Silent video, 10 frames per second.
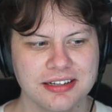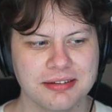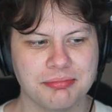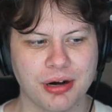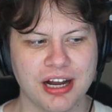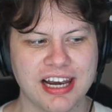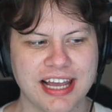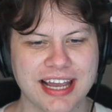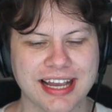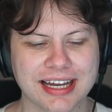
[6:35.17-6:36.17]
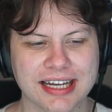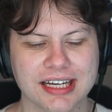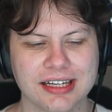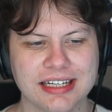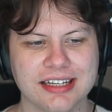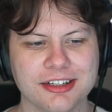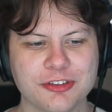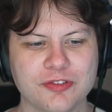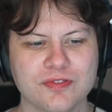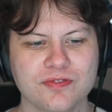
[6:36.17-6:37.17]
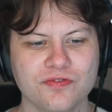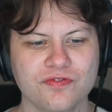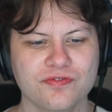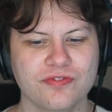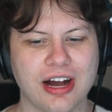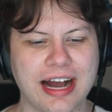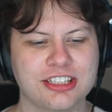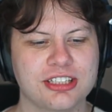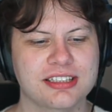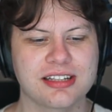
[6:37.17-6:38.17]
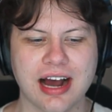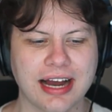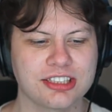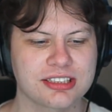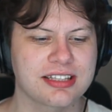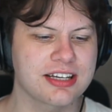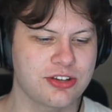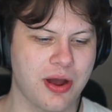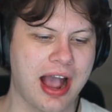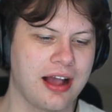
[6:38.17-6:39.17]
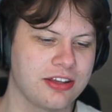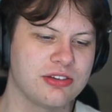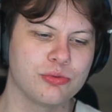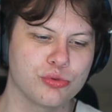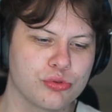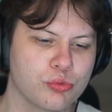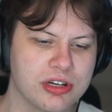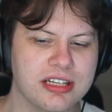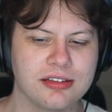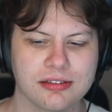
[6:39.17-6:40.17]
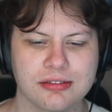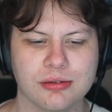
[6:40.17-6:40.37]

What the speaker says: But like I just think we